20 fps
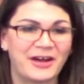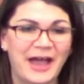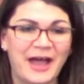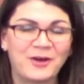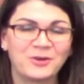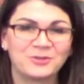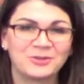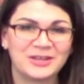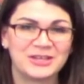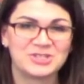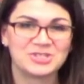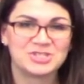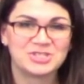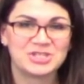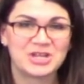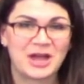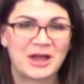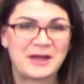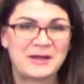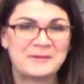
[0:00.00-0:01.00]
outreach
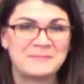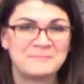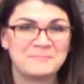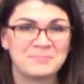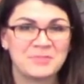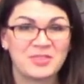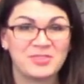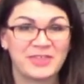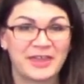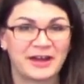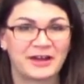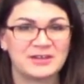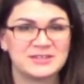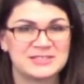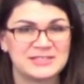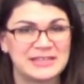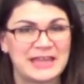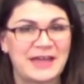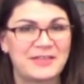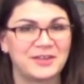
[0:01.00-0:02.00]
there
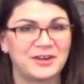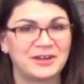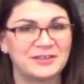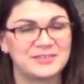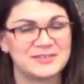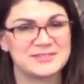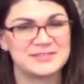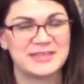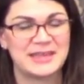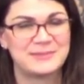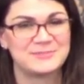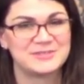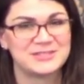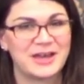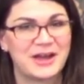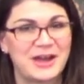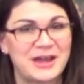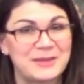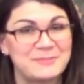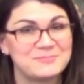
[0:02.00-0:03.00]
together at the same
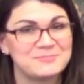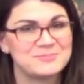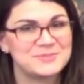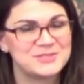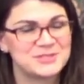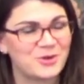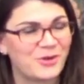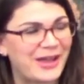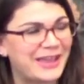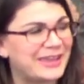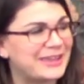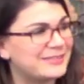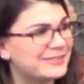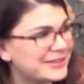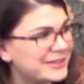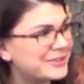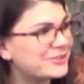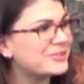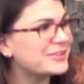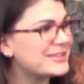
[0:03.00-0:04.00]
time. So I can
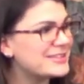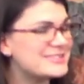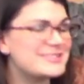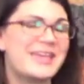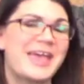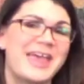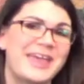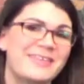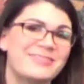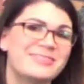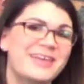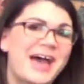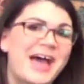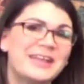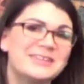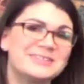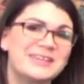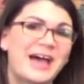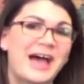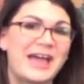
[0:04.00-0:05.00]
literally say that
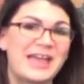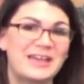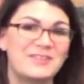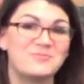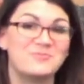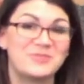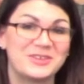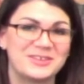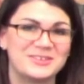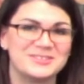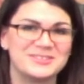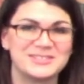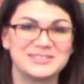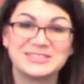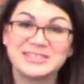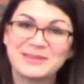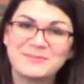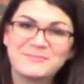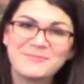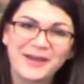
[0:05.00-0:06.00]
I have been to
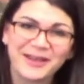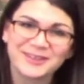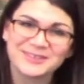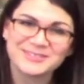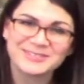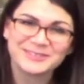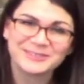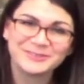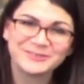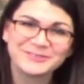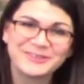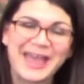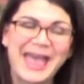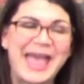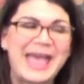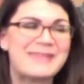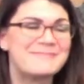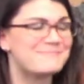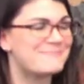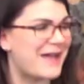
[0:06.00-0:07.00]
Timbuktu
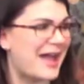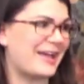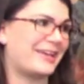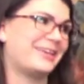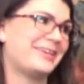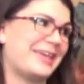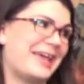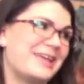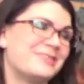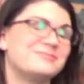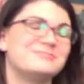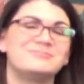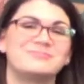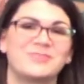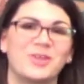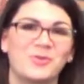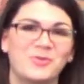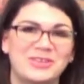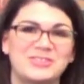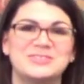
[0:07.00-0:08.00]
and back again
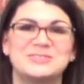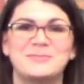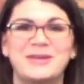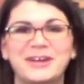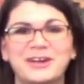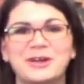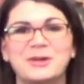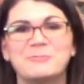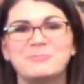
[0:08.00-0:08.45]
with Tamara.